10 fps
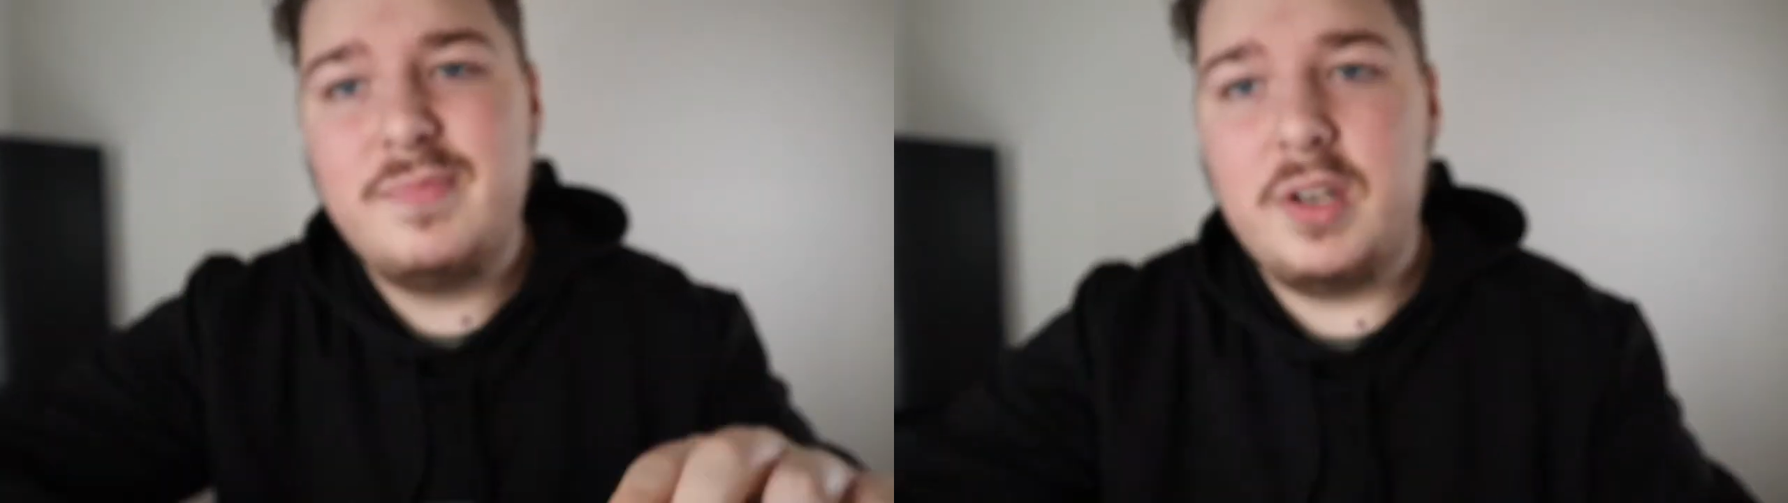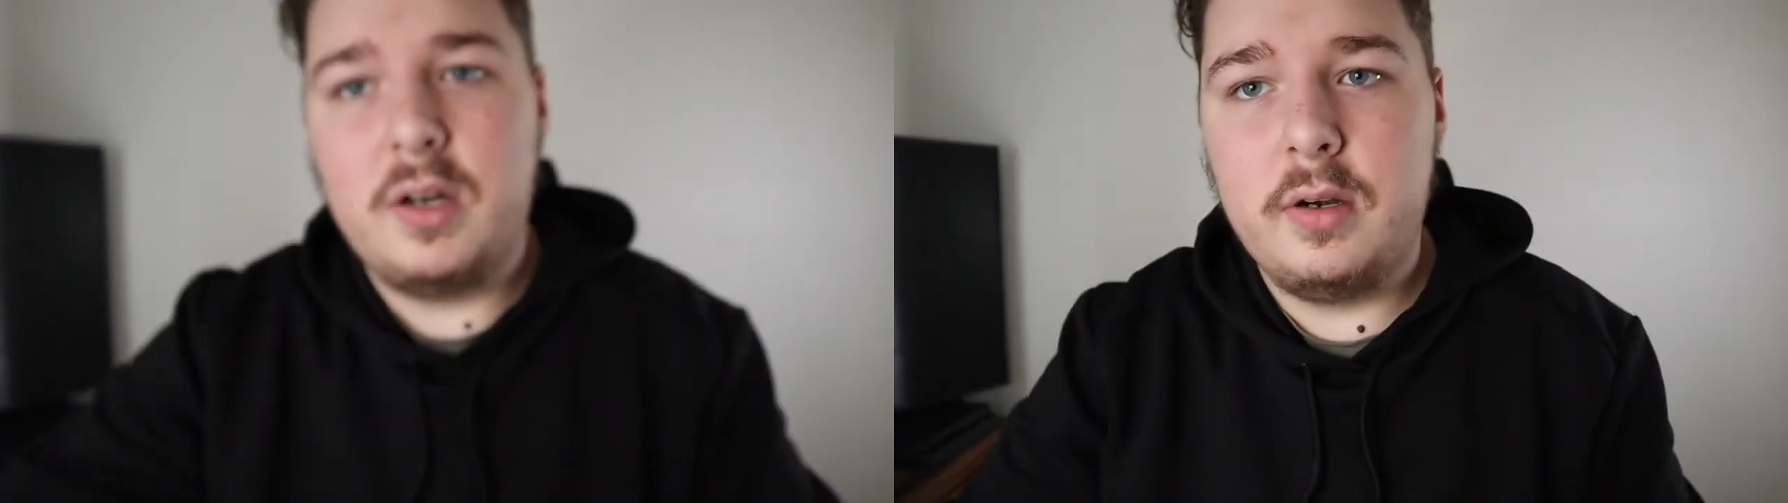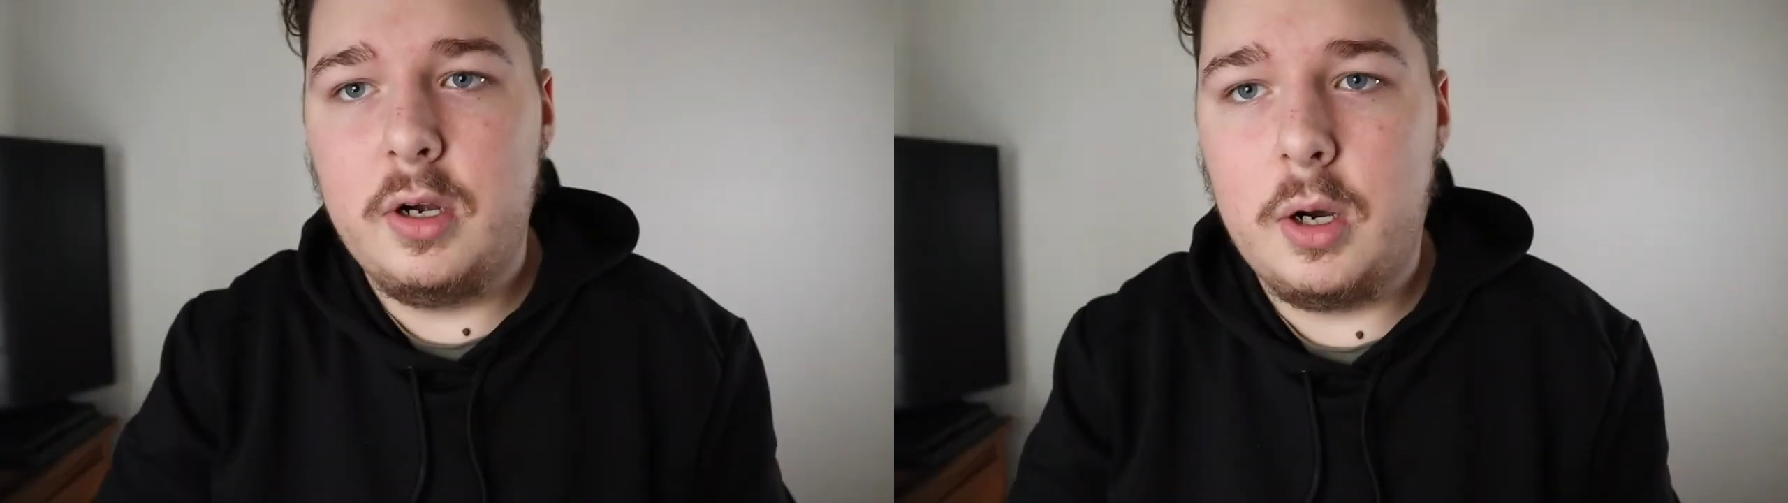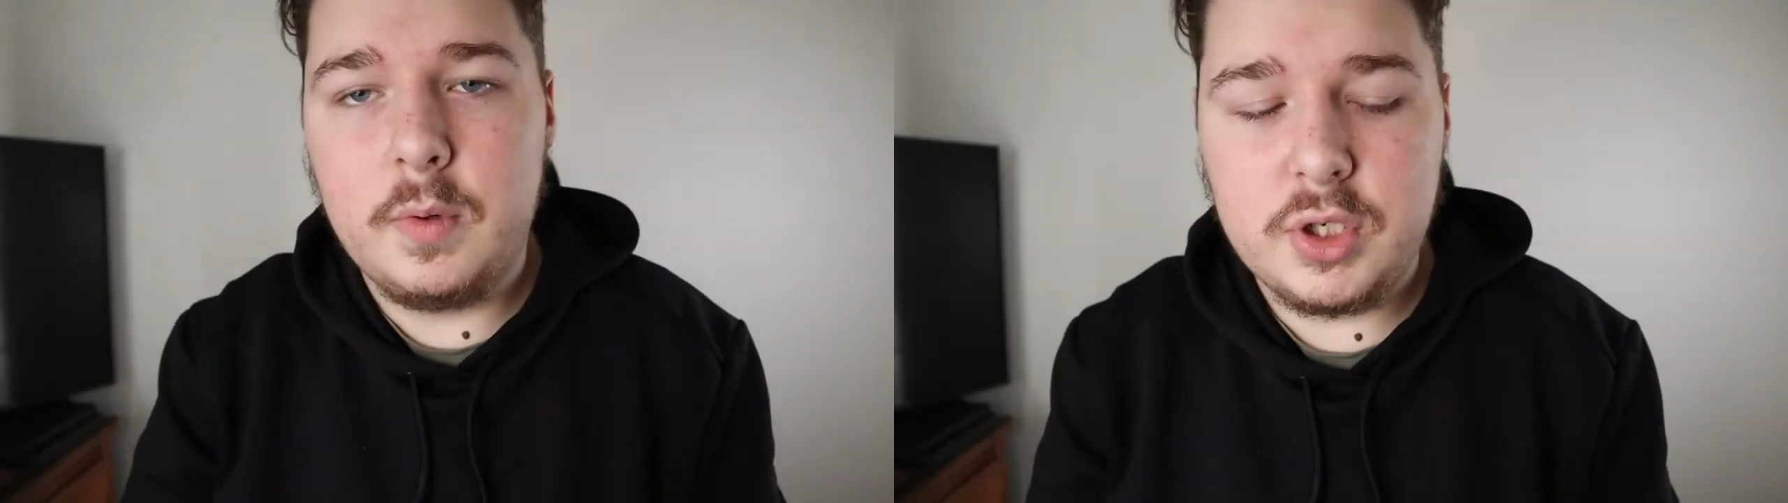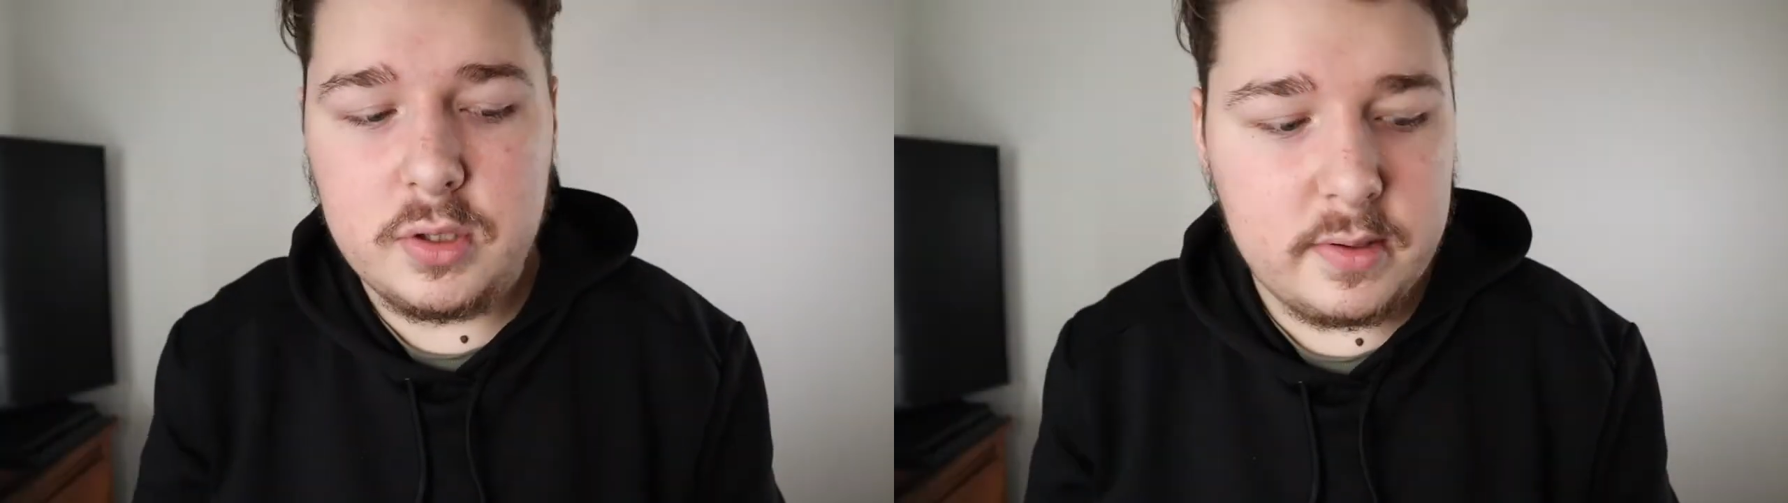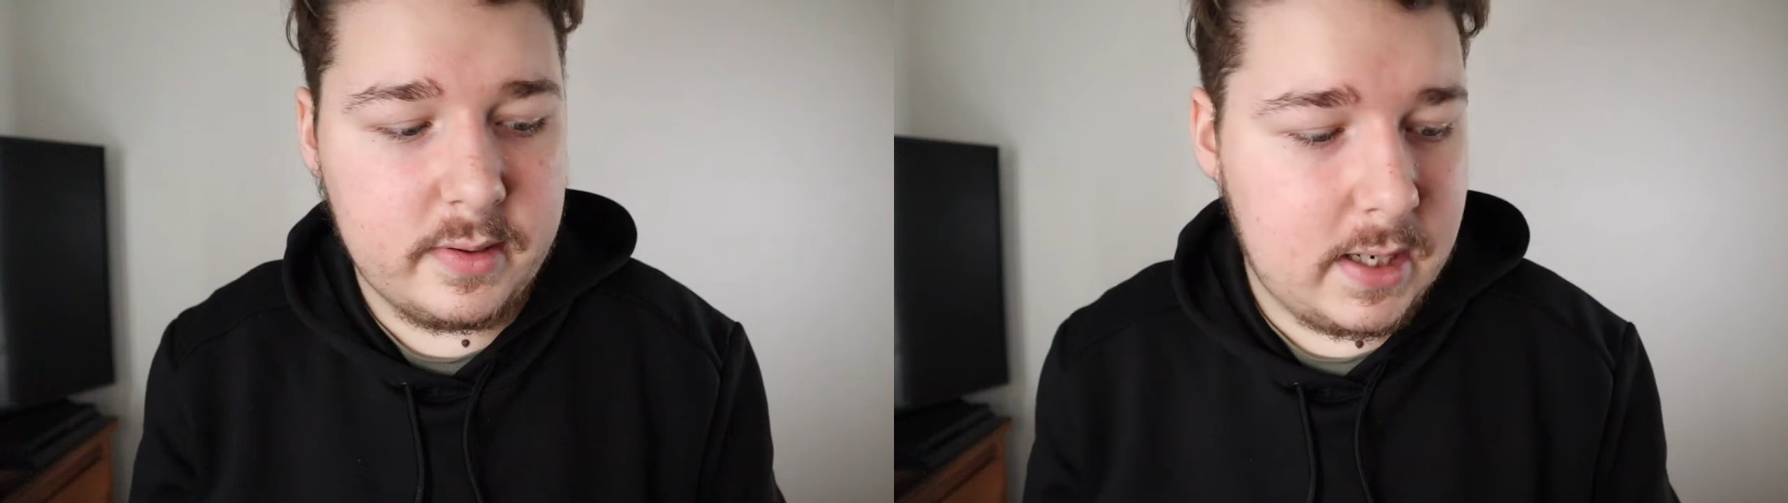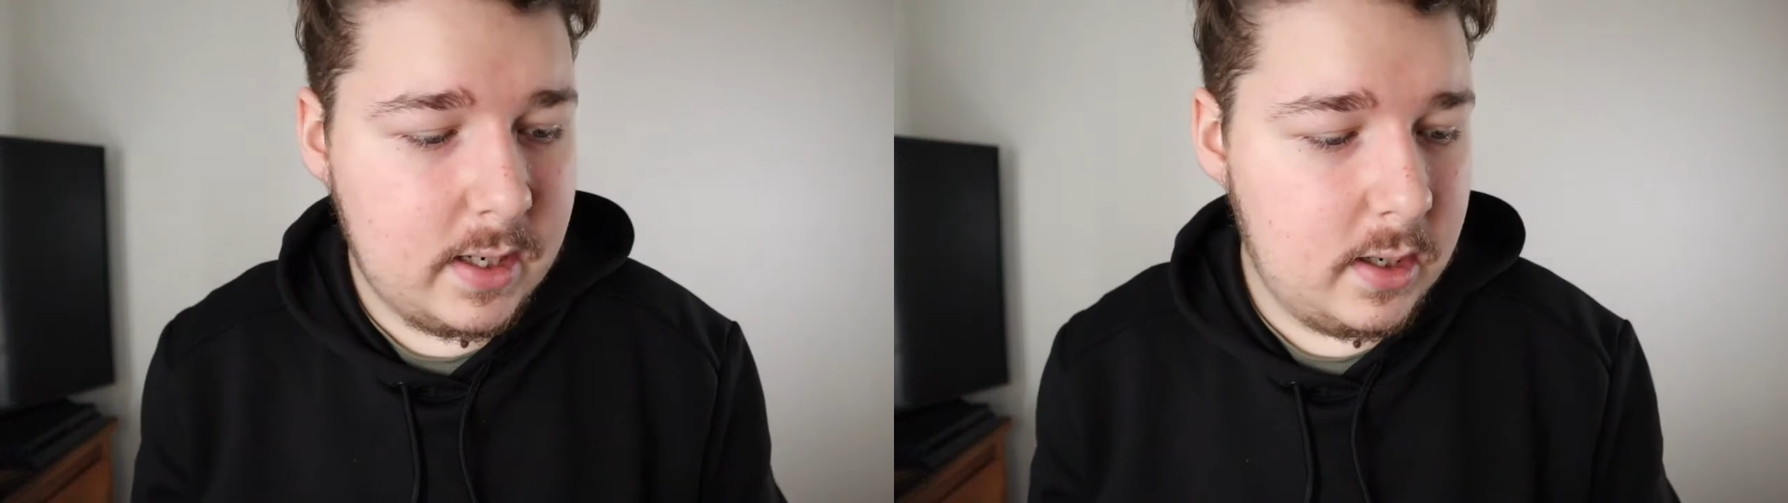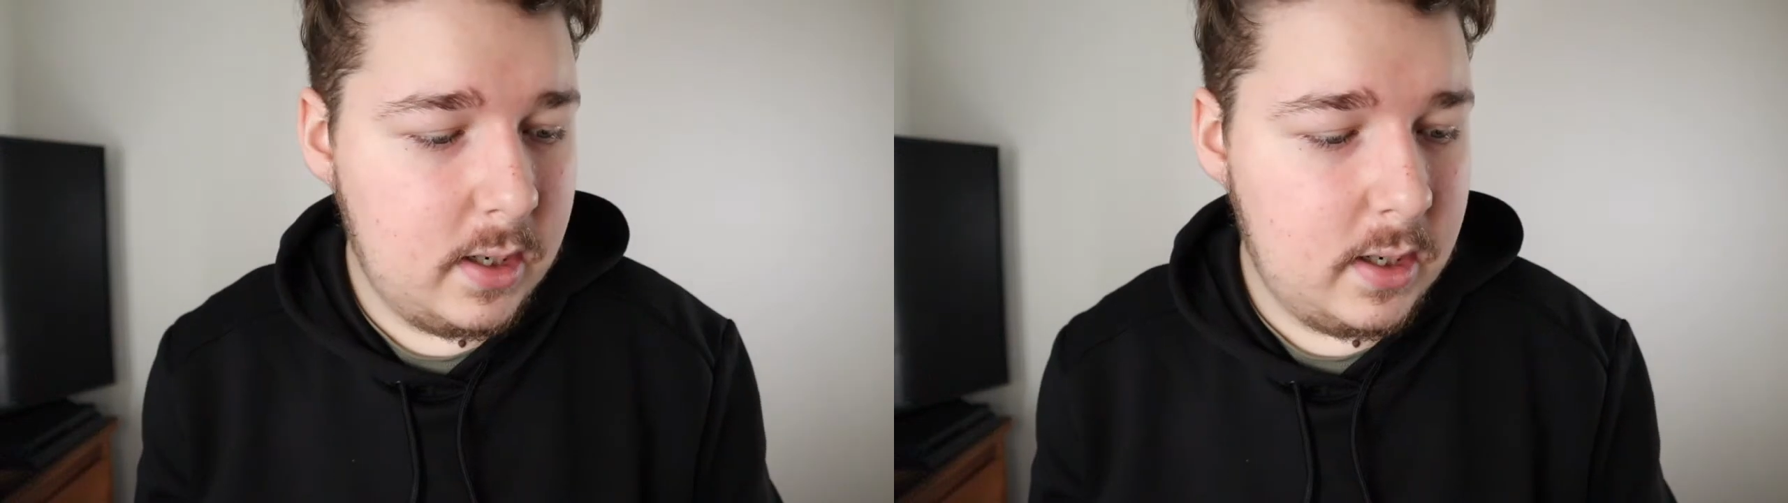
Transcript: you got no issues with that.